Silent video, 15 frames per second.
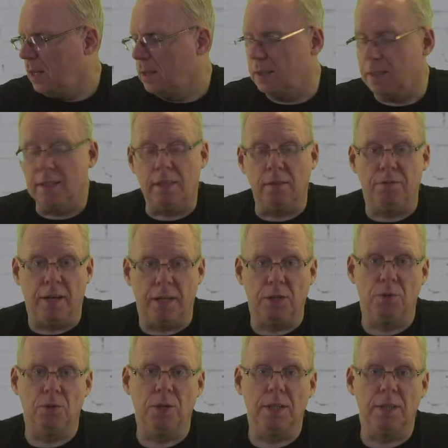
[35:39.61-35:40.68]
This effect
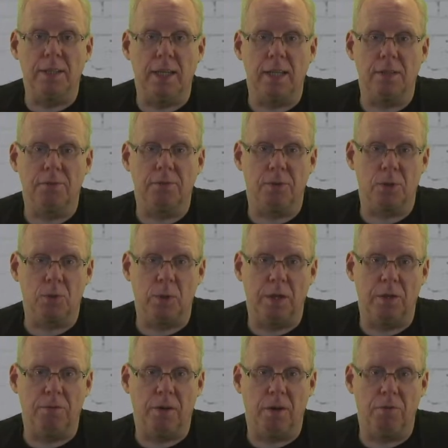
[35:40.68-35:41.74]
usually sells for
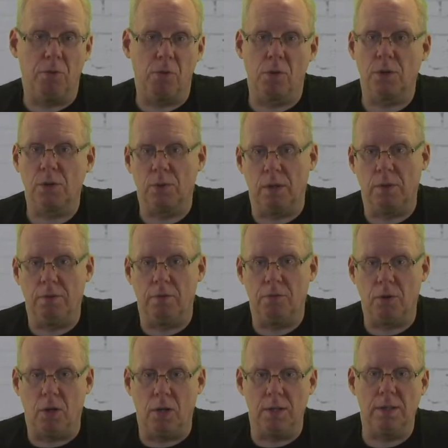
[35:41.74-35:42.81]
25 euros,
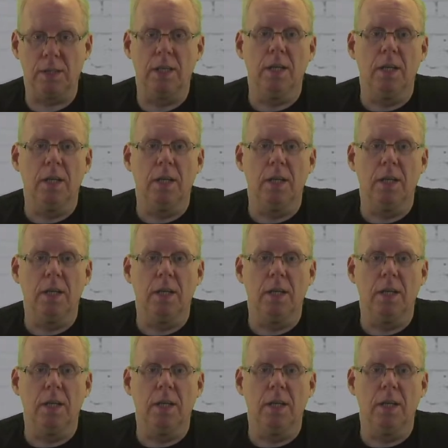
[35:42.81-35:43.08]
$25.